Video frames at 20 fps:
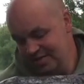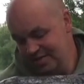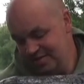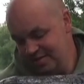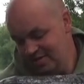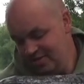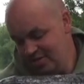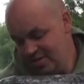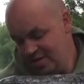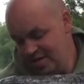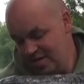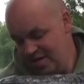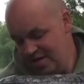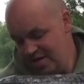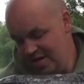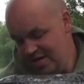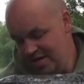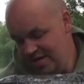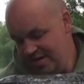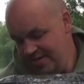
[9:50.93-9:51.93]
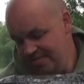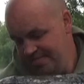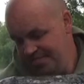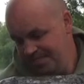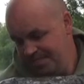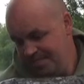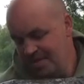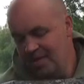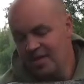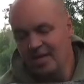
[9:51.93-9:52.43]
on the
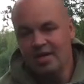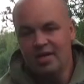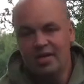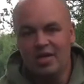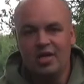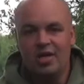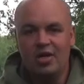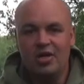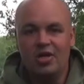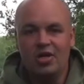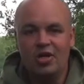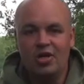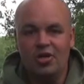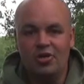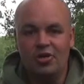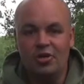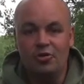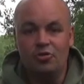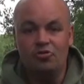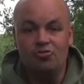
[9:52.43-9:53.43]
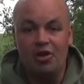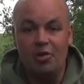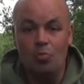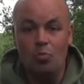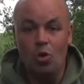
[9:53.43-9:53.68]
Nutrien